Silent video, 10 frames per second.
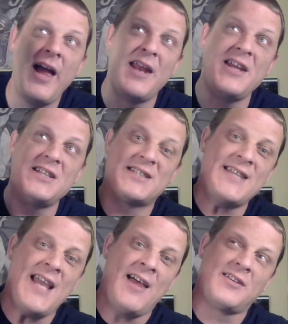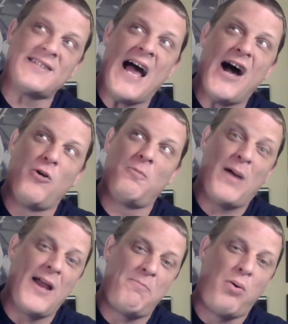And he sells out
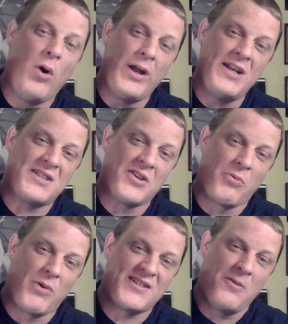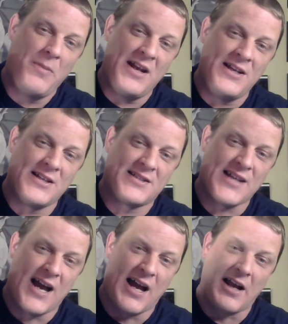by pointing to the WrestleMania
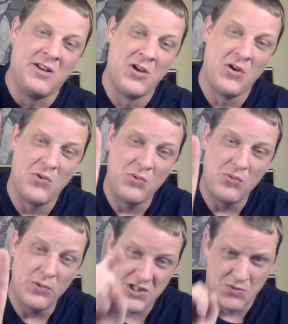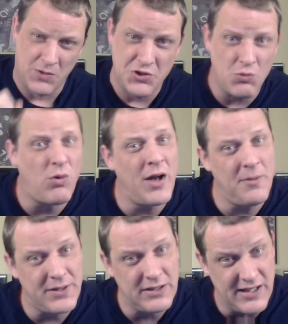sign, which is what you want
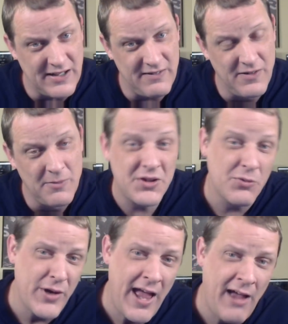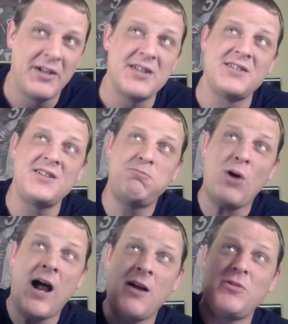to believe. But the reality is, is
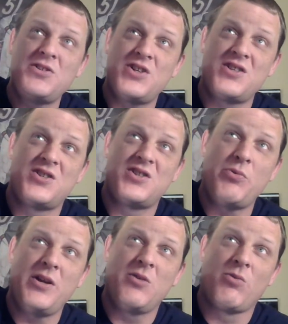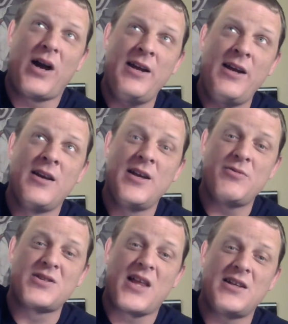Brock was just doing right.
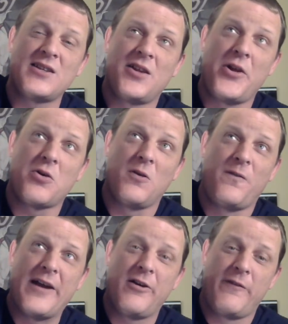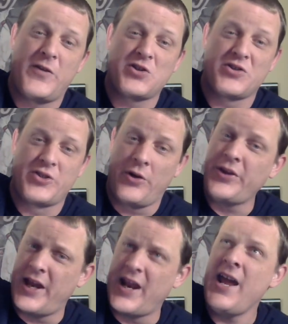He was letting the local fire officials know
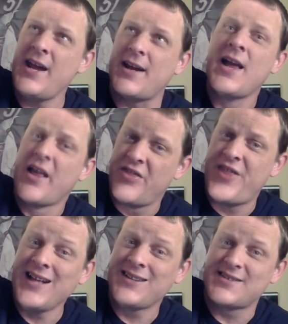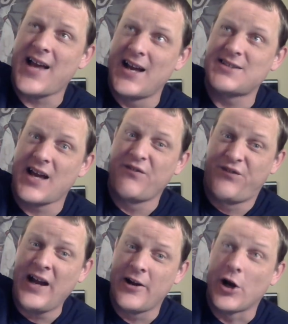that, hey, that sign's on
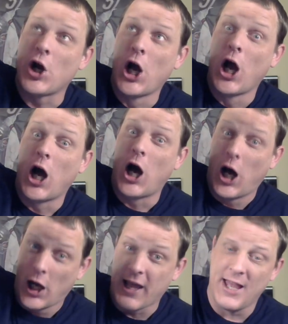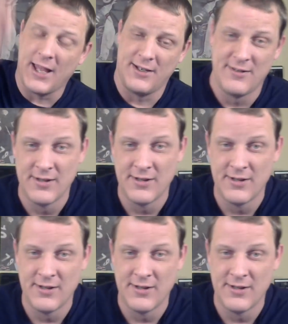fire again.